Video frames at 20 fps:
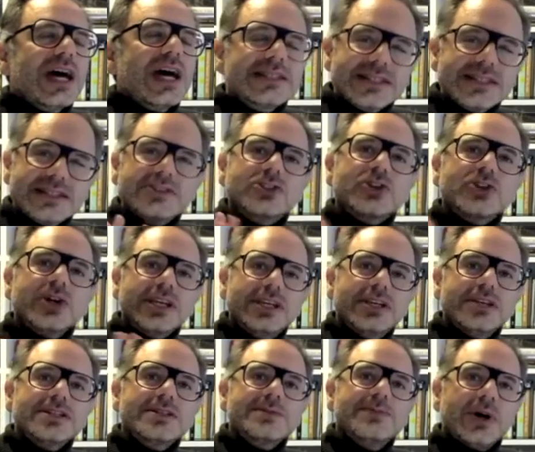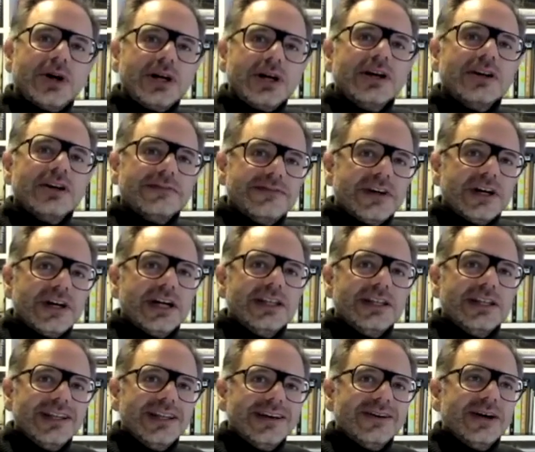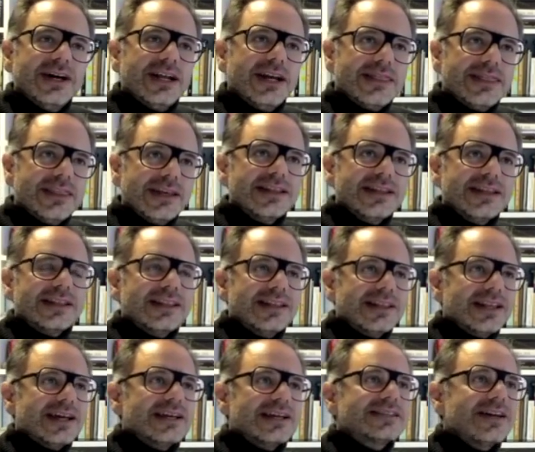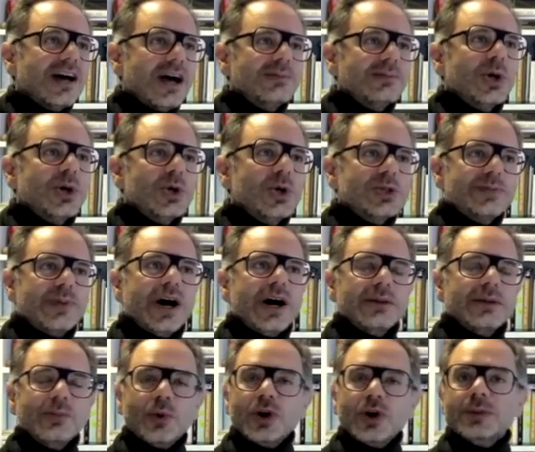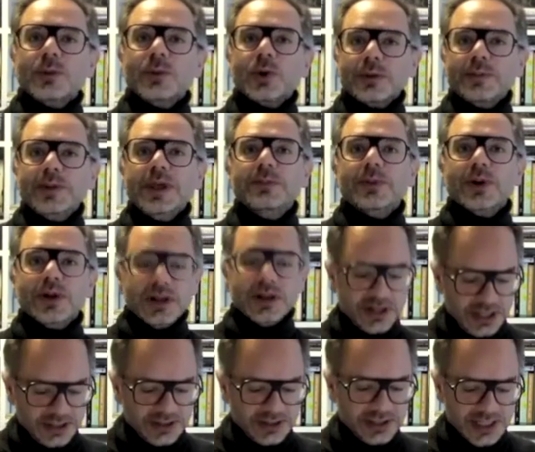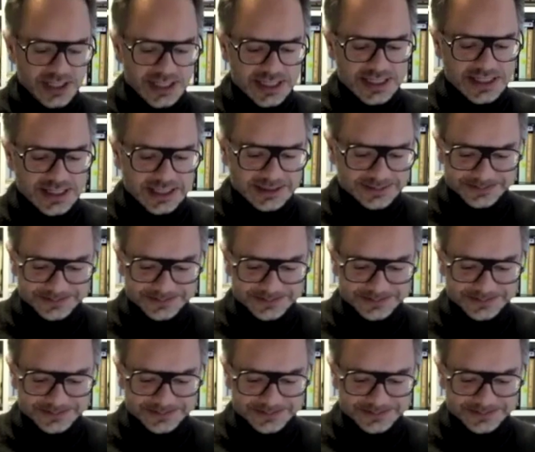that's the trickiest part, I find, you know. And I think that as time goes by, more and more people are into this